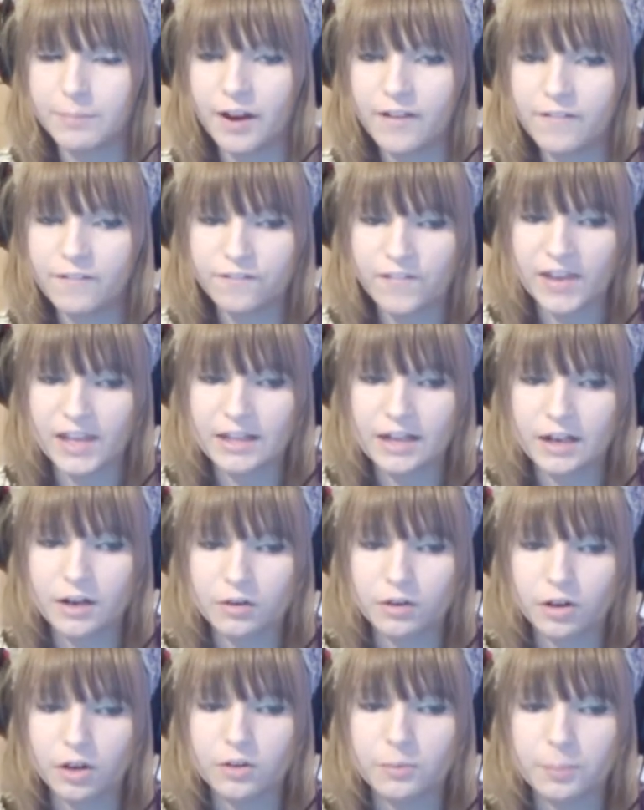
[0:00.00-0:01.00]
but I think that
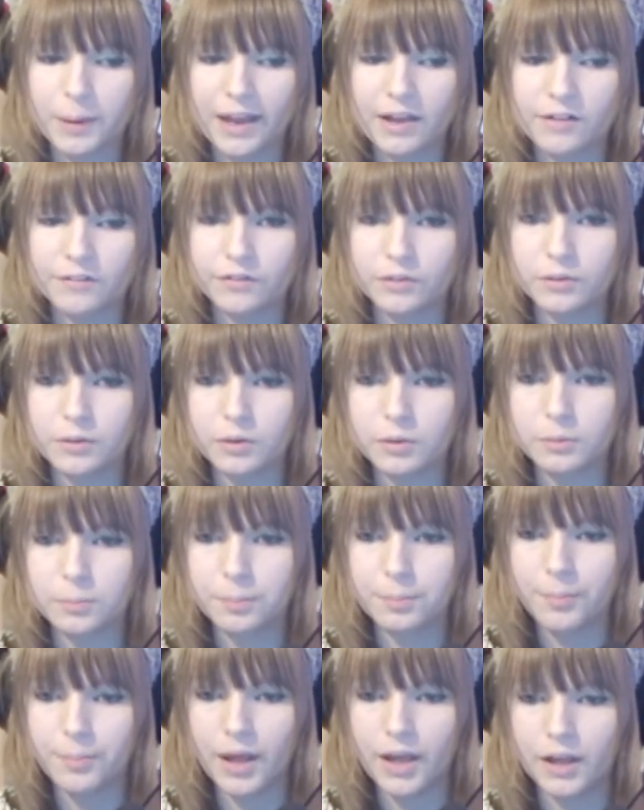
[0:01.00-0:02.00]
will go better for
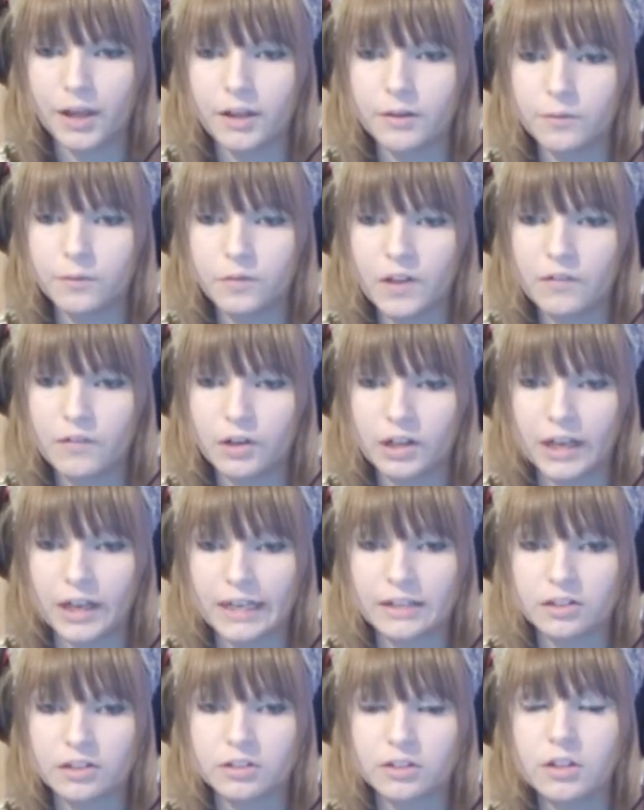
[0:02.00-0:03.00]

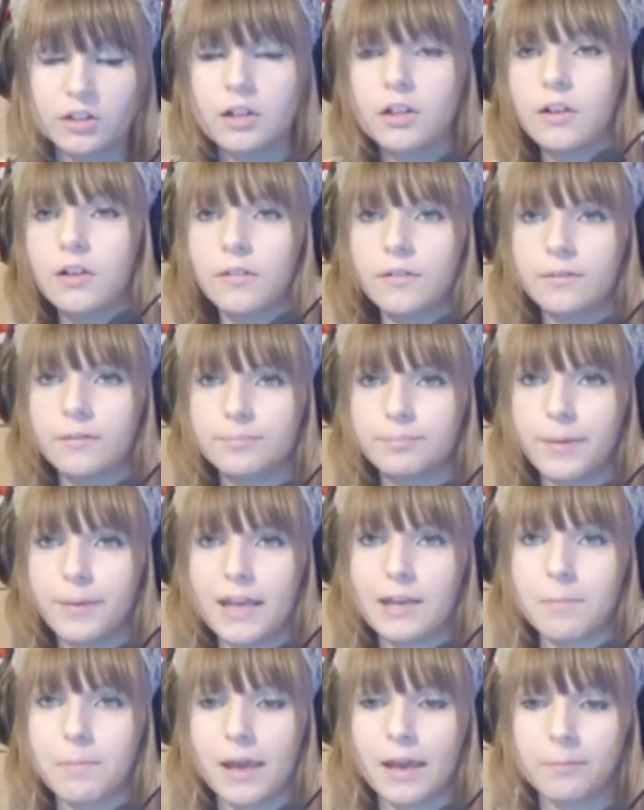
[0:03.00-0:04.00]
Evergood
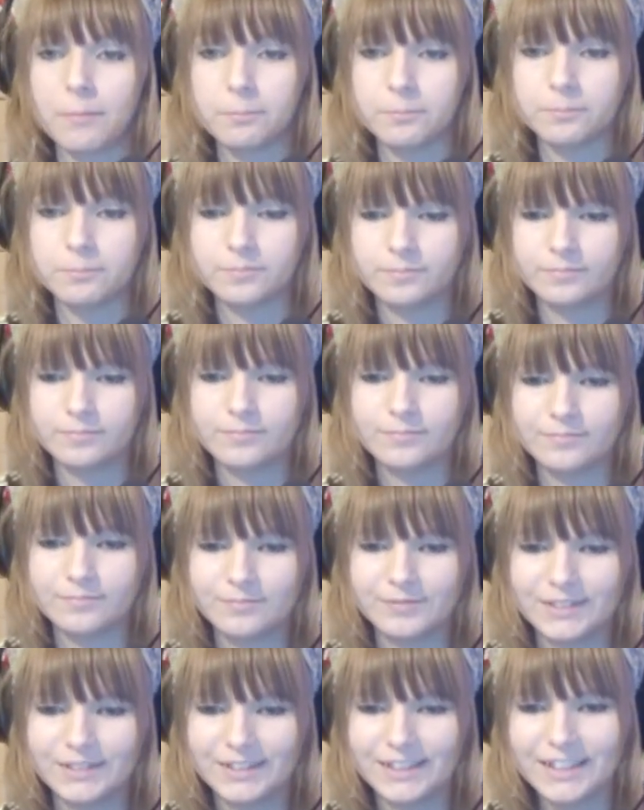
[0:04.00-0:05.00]
Baby.
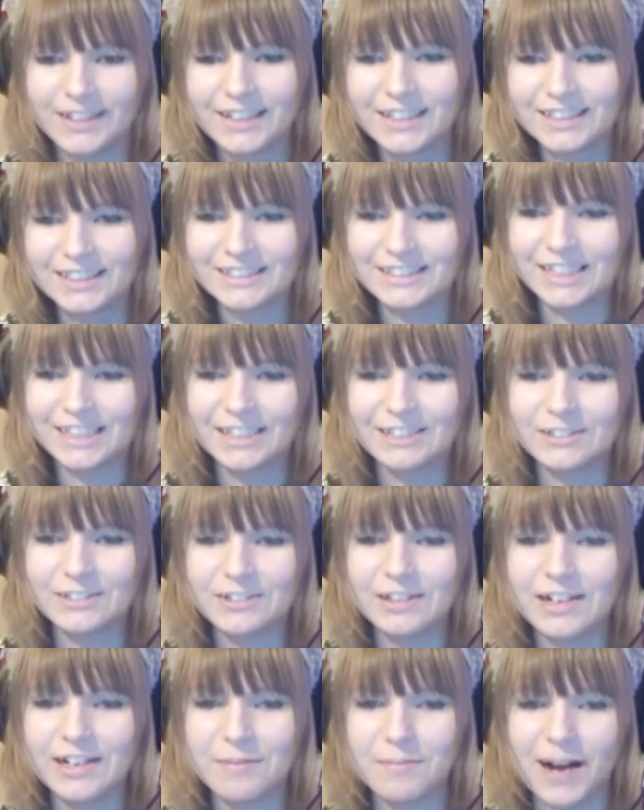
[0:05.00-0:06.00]

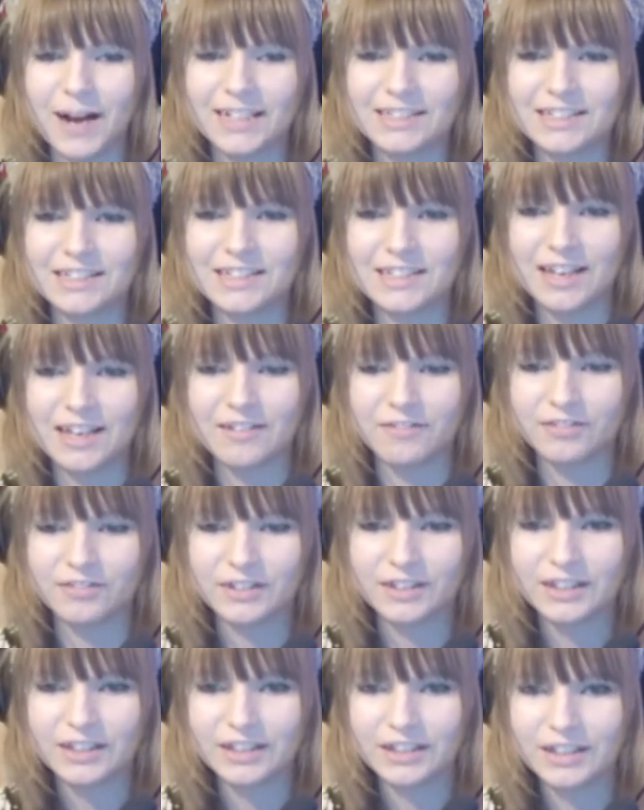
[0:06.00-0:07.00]
So unimaginative.
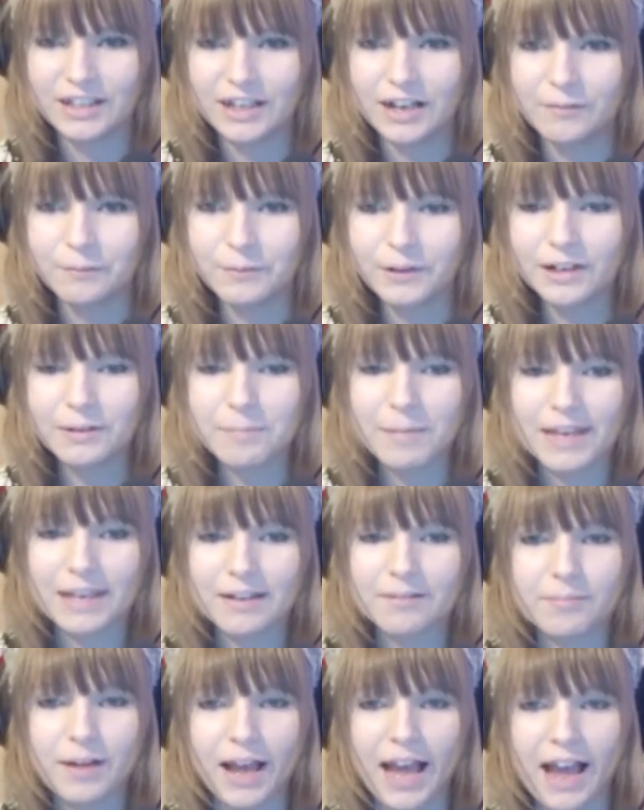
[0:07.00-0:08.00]
We're going to make
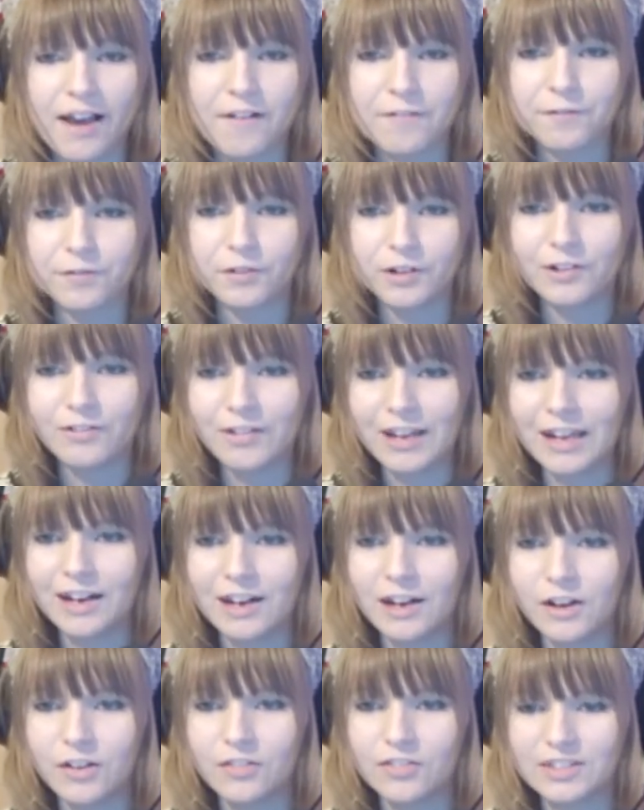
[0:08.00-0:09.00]
him have green
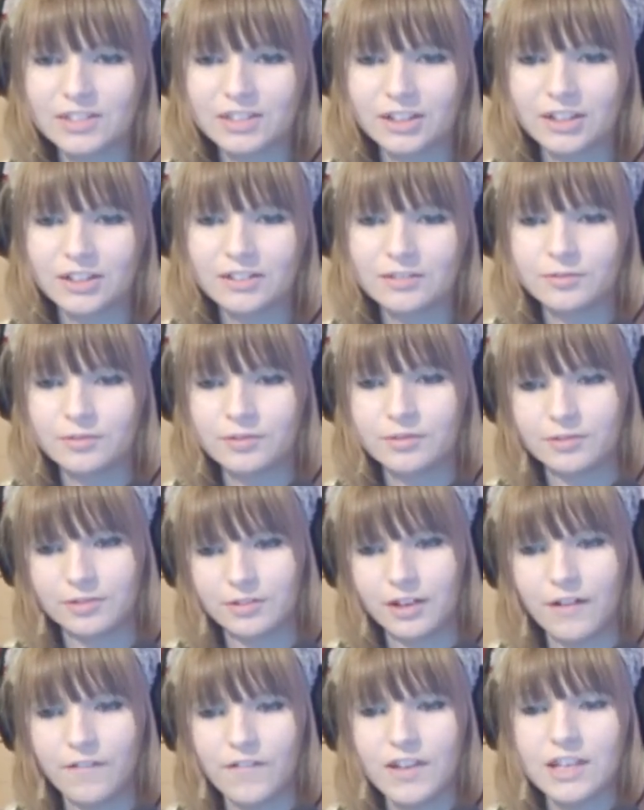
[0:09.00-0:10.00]
clothes on.
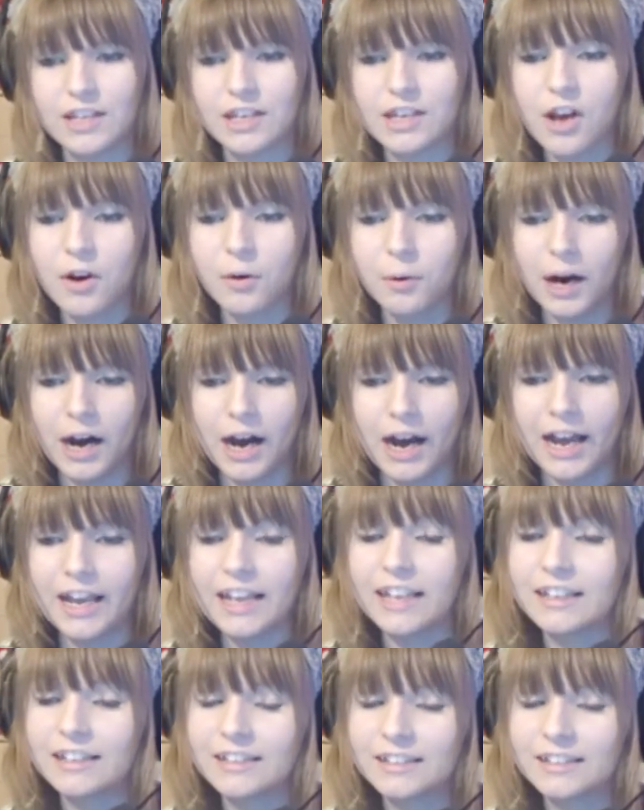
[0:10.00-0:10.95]
I think you know why.